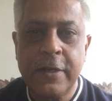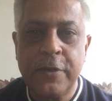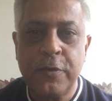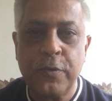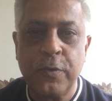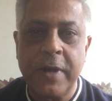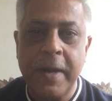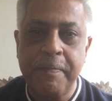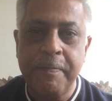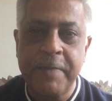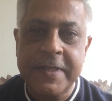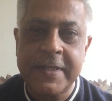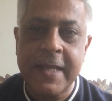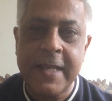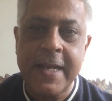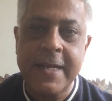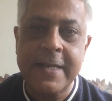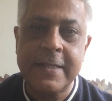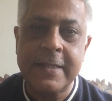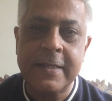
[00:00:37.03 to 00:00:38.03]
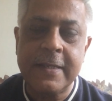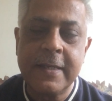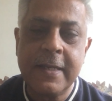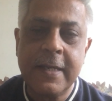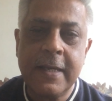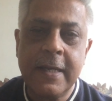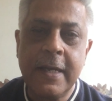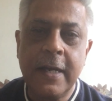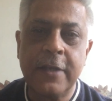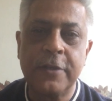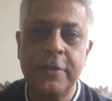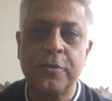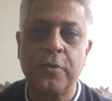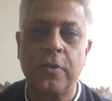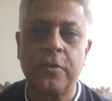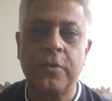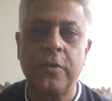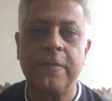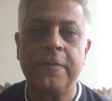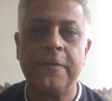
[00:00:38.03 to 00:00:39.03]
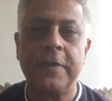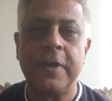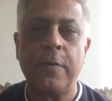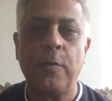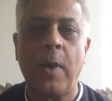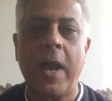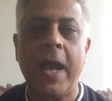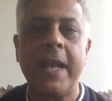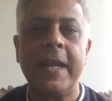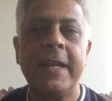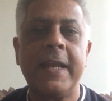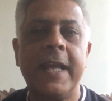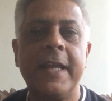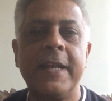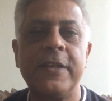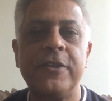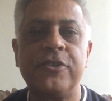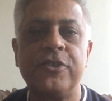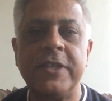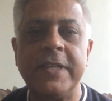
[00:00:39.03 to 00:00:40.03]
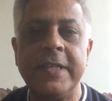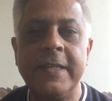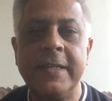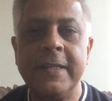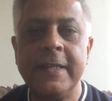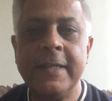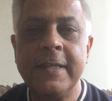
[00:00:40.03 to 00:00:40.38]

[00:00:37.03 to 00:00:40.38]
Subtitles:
to represent a sort of divine energy